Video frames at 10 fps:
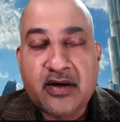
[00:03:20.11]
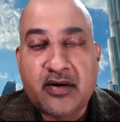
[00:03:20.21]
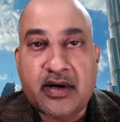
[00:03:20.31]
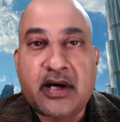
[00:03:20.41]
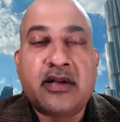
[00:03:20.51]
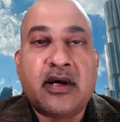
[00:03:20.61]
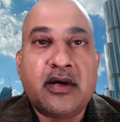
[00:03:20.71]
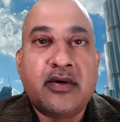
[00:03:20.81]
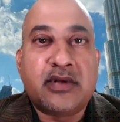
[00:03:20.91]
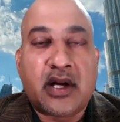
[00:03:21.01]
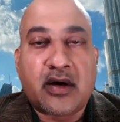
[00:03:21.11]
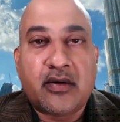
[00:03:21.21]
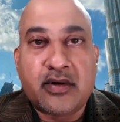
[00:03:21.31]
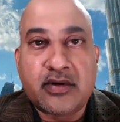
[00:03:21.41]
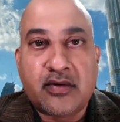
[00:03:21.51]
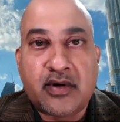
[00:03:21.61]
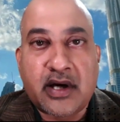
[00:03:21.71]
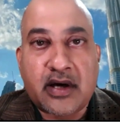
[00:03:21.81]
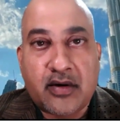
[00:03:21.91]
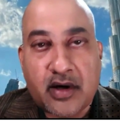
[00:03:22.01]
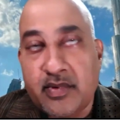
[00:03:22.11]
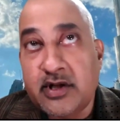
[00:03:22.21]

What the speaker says: okay, the user account is going to get locked.